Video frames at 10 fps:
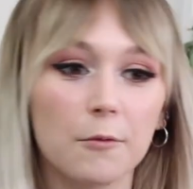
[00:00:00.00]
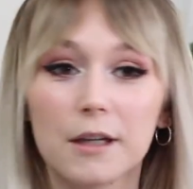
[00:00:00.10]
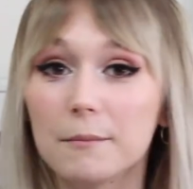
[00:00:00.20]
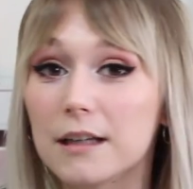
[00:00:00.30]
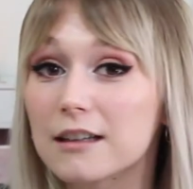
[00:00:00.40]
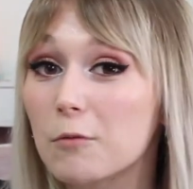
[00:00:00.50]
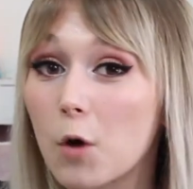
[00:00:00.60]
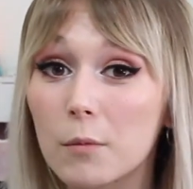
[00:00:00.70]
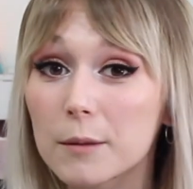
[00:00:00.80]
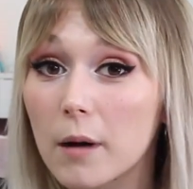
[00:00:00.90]
We can meet at the
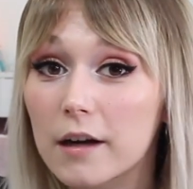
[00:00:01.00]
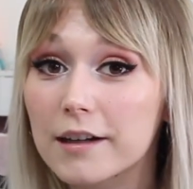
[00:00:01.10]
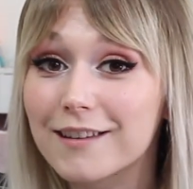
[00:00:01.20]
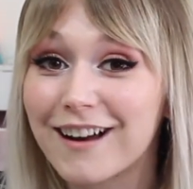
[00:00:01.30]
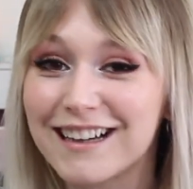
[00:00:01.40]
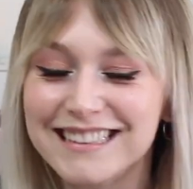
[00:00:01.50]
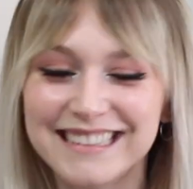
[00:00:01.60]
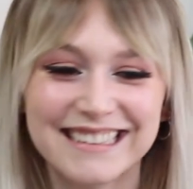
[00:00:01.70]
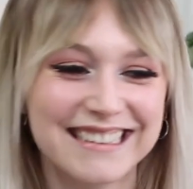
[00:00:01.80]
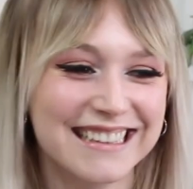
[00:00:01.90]
Walmart parking lots.